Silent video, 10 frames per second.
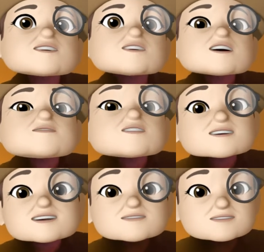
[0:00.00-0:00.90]
I mean, the
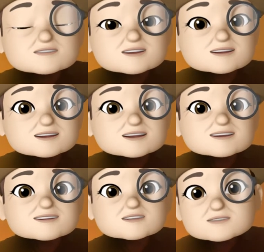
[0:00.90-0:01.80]
other thing that
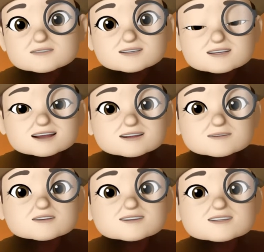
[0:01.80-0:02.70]
they don't really talk
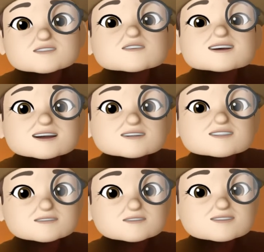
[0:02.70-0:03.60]
about is great
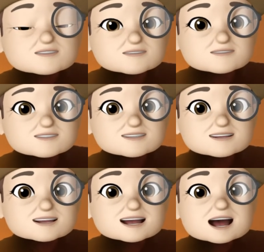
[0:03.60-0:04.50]
customer service.
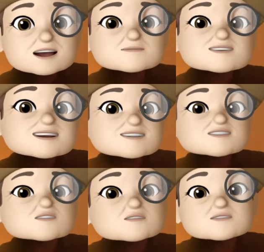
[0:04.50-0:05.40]
Apple has
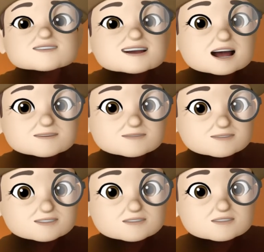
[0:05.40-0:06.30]
all these Apple
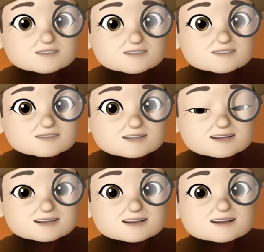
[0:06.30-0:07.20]
stores, right?
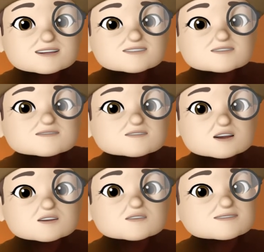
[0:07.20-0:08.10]
So
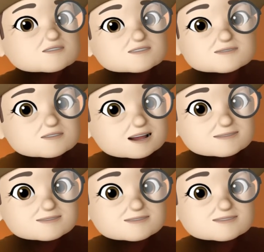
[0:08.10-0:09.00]
if you have a
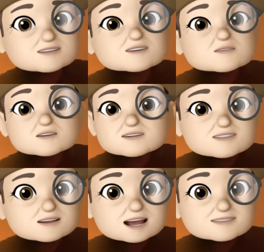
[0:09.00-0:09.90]
problem with your
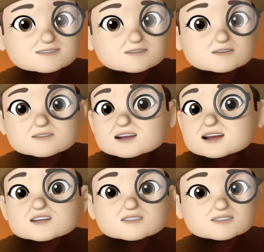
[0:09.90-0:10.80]
iPhone,
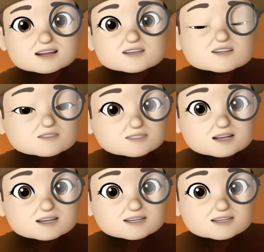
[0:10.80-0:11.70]
you just go to a
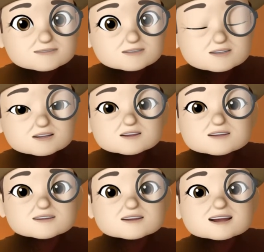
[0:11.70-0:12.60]
Genius Bar
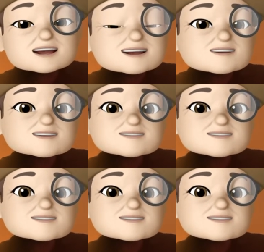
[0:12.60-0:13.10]
and